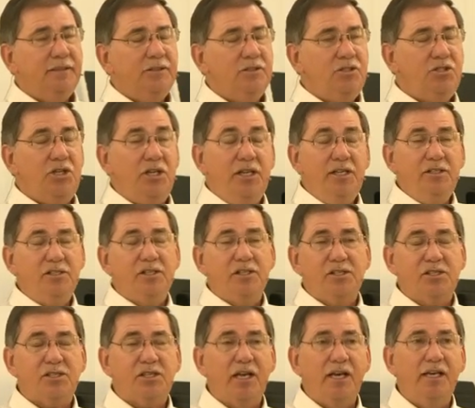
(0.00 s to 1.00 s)
Jesus
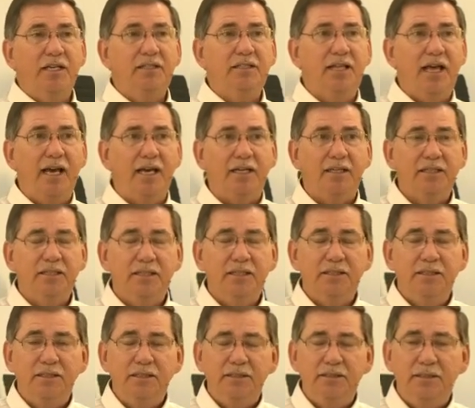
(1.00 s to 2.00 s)
said that,
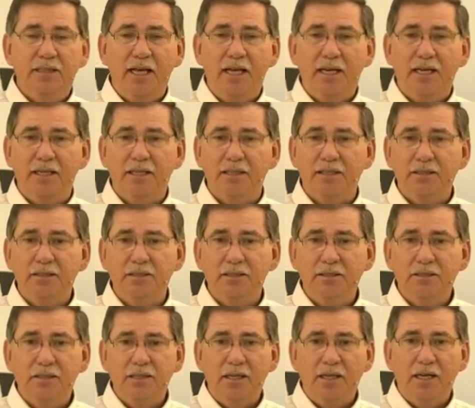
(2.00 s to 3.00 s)
that uh,
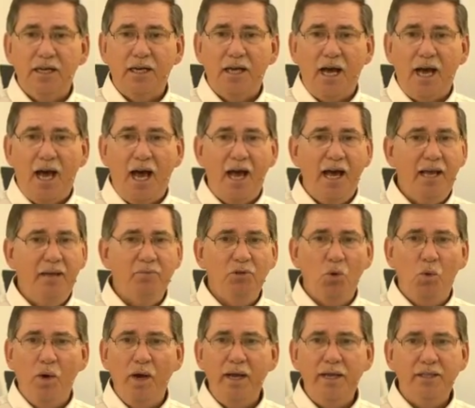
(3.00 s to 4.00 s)
I am the
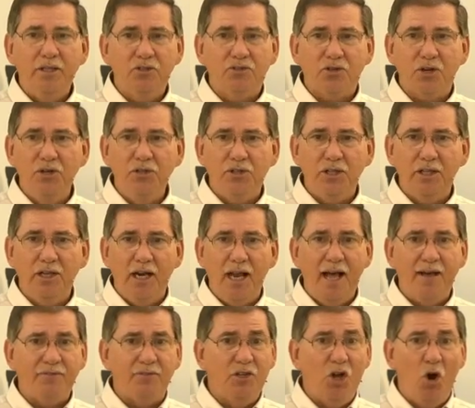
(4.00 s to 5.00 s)
way, the truth, and the
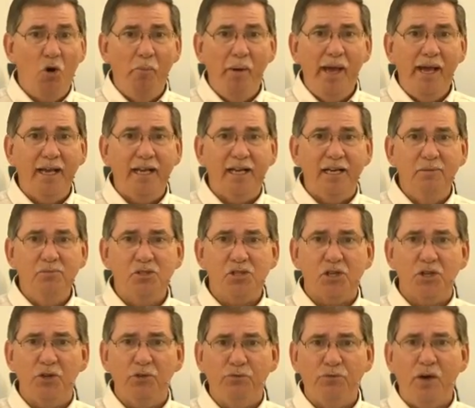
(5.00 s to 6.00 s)
life. No man comes
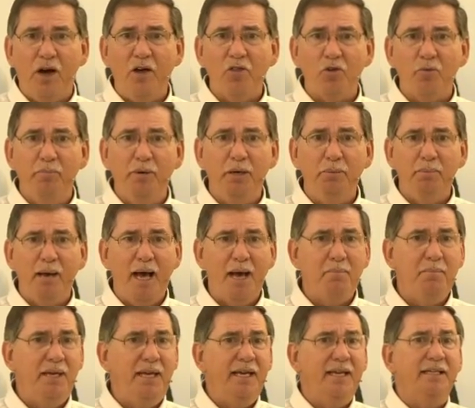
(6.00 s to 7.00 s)
to the Father but by
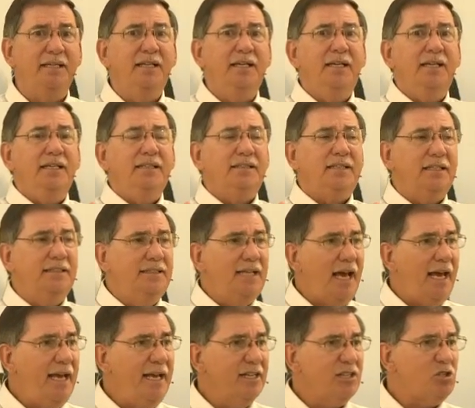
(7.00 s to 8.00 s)
me. And
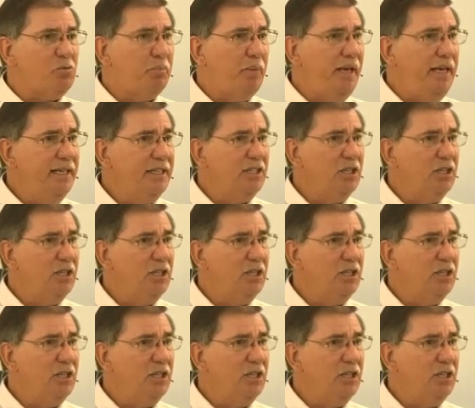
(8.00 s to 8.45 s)
today it's being